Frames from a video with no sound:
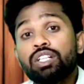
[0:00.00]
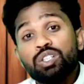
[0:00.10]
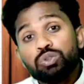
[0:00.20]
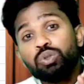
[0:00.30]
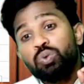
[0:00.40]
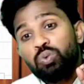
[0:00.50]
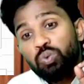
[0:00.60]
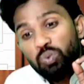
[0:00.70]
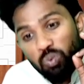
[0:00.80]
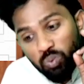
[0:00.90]

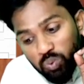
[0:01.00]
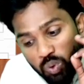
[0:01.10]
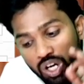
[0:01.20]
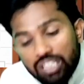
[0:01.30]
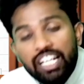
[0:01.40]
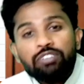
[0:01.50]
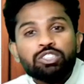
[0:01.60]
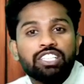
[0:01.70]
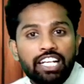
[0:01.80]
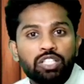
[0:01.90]
So what I
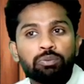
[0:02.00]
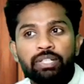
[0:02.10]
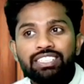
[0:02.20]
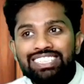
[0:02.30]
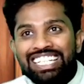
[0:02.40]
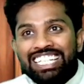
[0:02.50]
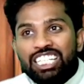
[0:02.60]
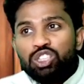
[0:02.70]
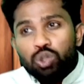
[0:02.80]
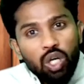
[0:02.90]
would tell you means,
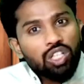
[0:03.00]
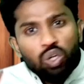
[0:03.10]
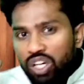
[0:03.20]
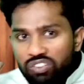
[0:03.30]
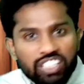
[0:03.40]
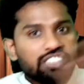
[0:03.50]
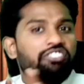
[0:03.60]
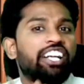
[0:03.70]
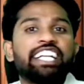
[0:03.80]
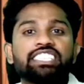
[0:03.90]
it's not always the
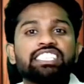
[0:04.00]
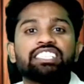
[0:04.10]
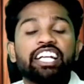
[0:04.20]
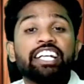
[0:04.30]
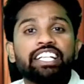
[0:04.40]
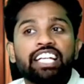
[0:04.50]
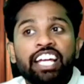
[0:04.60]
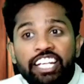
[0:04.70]
weightage is criteria.